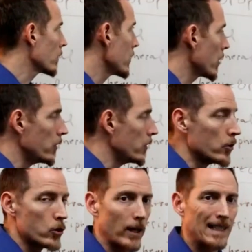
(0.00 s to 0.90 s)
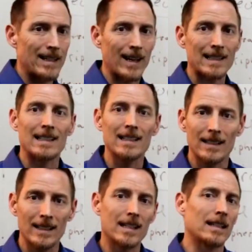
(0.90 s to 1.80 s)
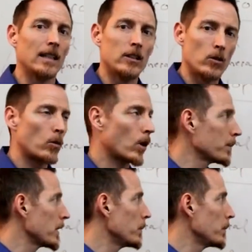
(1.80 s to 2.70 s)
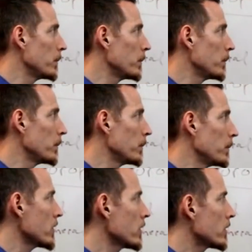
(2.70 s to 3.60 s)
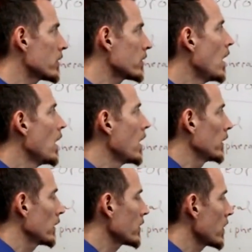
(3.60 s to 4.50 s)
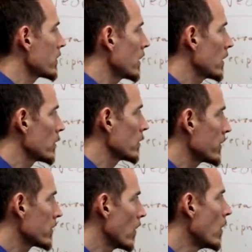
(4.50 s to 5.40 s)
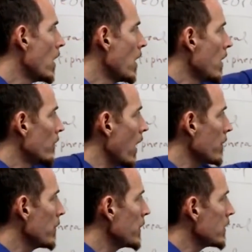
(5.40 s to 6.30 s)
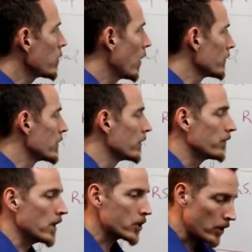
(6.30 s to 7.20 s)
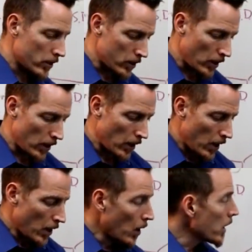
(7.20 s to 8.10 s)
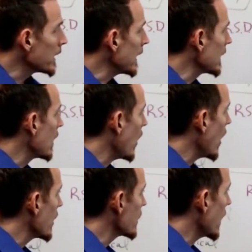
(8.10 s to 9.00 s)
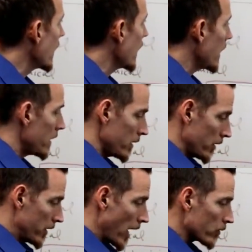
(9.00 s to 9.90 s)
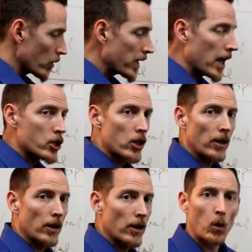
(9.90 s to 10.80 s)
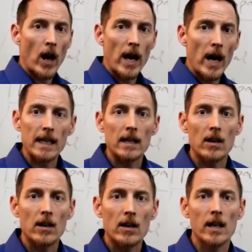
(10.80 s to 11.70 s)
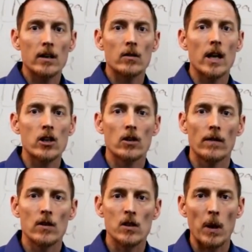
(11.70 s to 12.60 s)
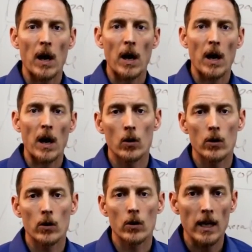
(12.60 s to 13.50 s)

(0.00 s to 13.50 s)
a nutrient toxicity could lead to neuropathy, but these are deficiency unless I state otherwise. So vitamin B12 deficiency can cause a degradation of the brain. It can cause a degradation of the spinal cord, and, and